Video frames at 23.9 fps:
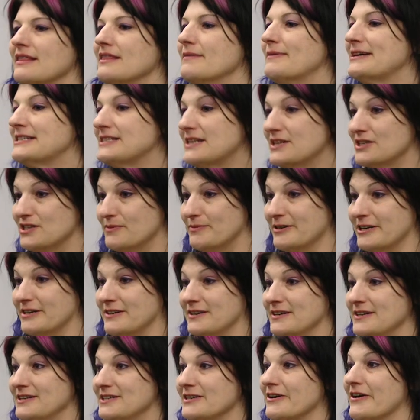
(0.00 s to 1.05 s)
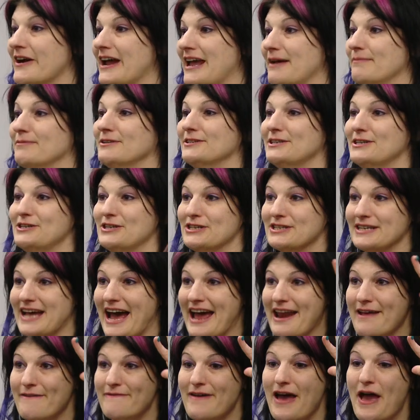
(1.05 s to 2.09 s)
the best entrepreneurs are able to just
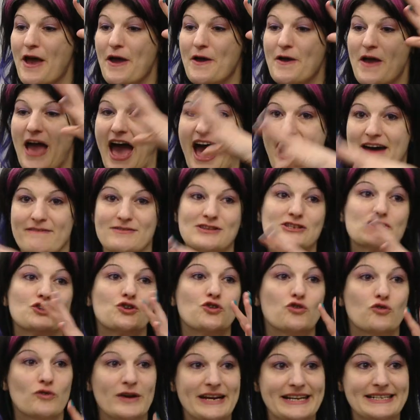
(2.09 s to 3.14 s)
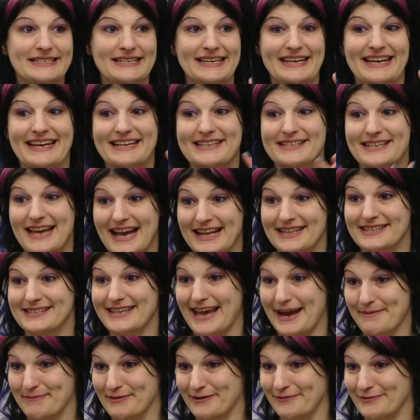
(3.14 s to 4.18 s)
kind of have this crazy, intense
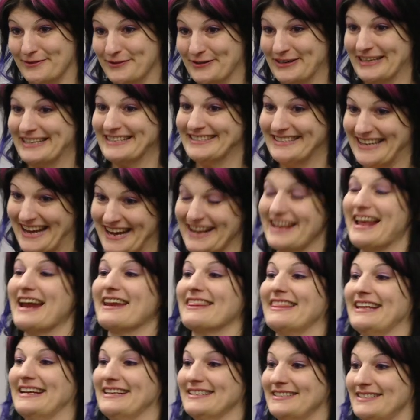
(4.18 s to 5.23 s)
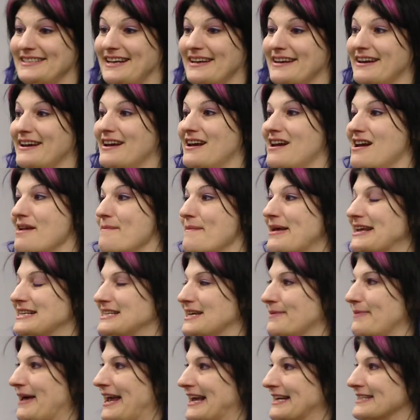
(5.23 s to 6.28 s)
hyper focus and get things done at an
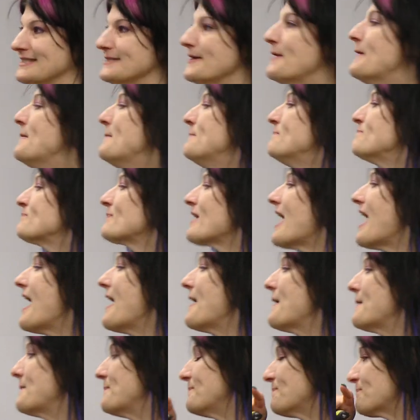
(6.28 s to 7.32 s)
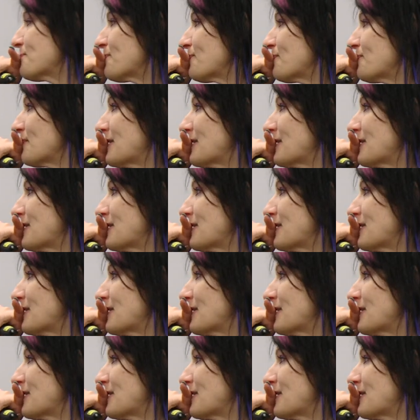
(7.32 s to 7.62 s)
amazing pace. Um,